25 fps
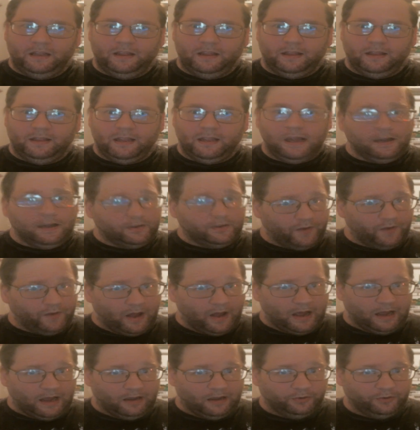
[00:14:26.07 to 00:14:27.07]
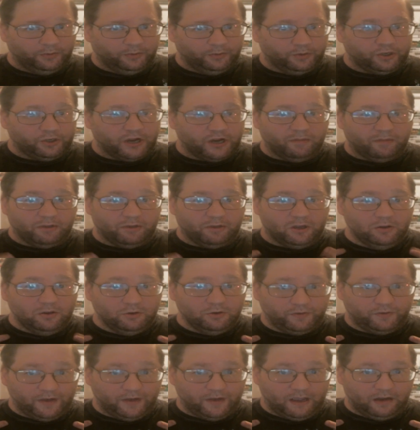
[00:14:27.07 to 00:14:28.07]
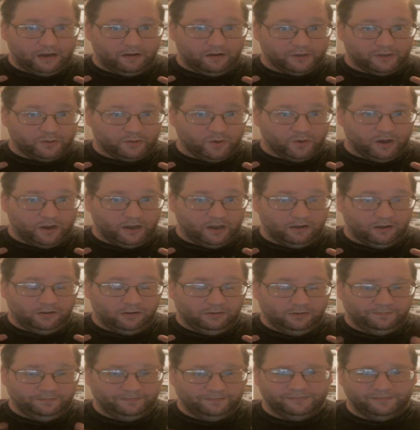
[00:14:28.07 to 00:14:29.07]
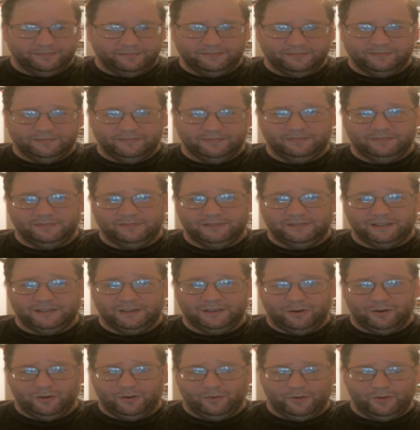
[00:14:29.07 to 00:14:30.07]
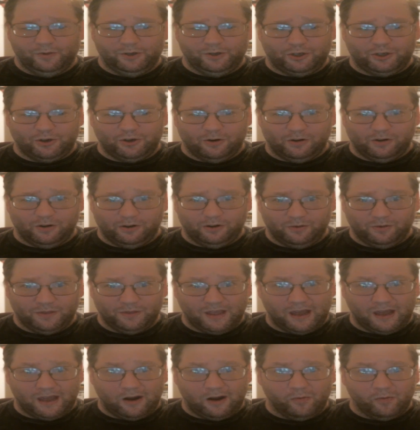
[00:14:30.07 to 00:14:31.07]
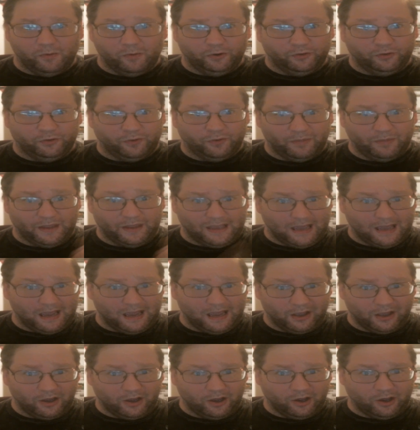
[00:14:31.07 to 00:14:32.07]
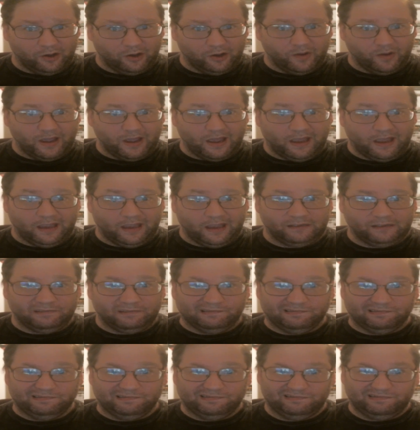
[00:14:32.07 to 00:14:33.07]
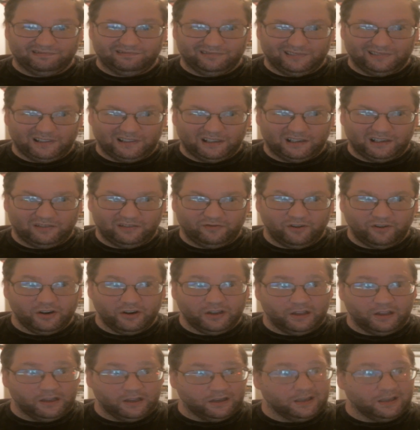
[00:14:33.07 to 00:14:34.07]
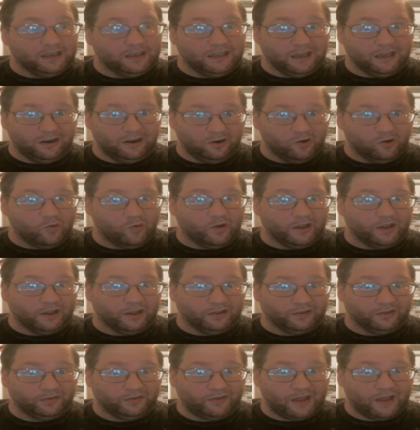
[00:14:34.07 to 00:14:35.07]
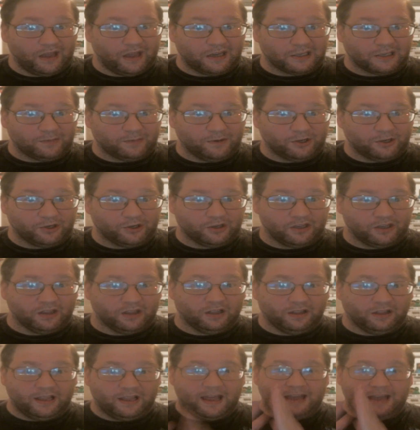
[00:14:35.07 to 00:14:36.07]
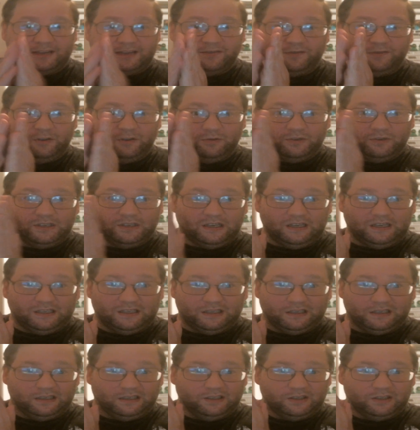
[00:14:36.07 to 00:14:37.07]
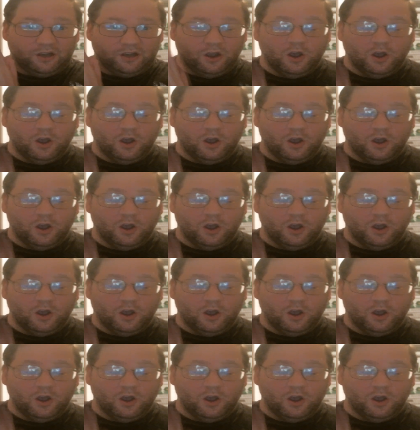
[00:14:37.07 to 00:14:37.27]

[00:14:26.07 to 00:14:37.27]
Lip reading: The X-Files, which I'm a huge fan of as well, which started doing that almost from the get-go, and frankly, it could get annoying as a fan, especially in the last few seasons,